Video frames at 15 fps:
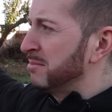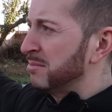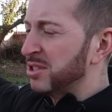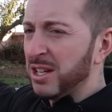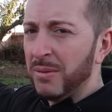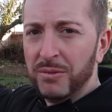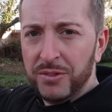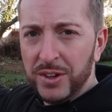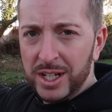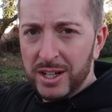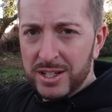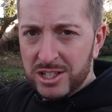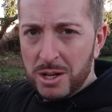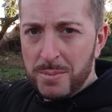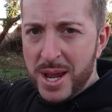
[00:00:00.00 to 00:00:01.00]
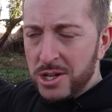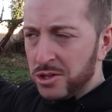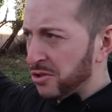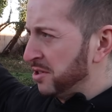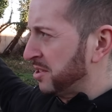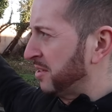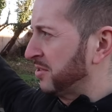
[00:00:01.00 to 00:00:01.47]
something like some
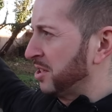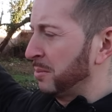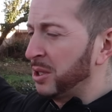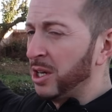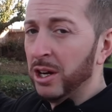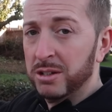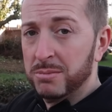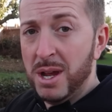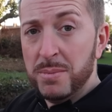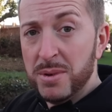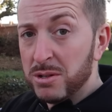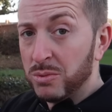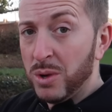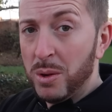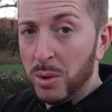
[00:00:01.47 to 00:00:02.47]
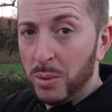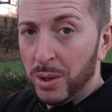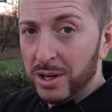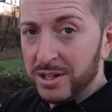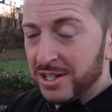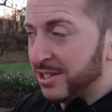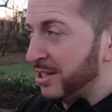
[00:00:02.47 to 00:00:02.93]
entrance of some kind. Maybe it was where we were to